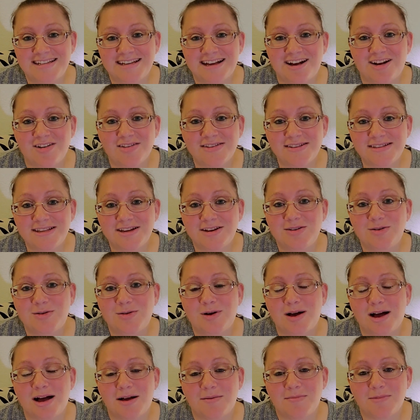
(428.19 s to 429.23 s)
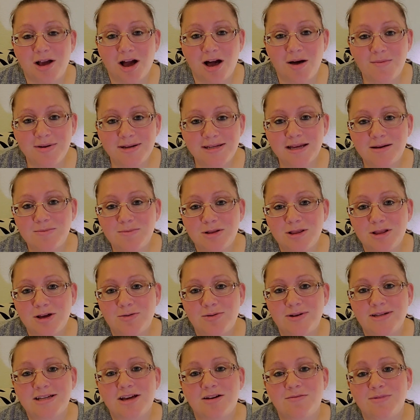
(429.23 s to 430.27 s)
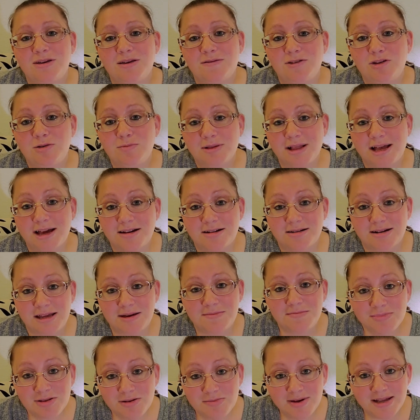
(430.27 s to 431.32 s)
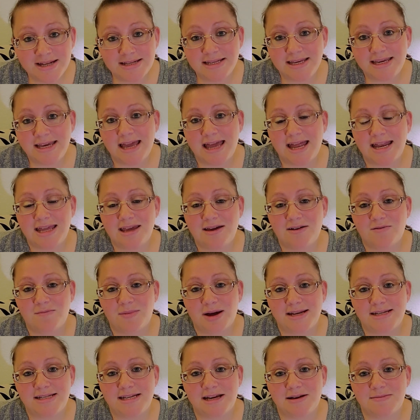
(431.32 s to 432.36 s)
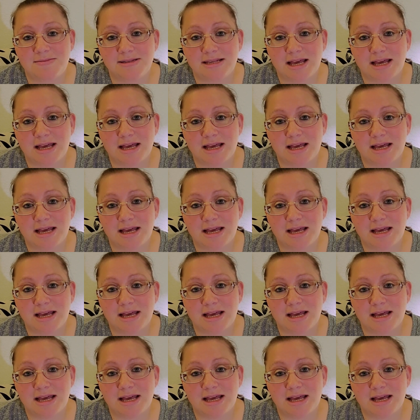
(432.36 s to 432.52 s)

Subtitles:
Also, comment down below and tell me if you plan on implementing any of my tips.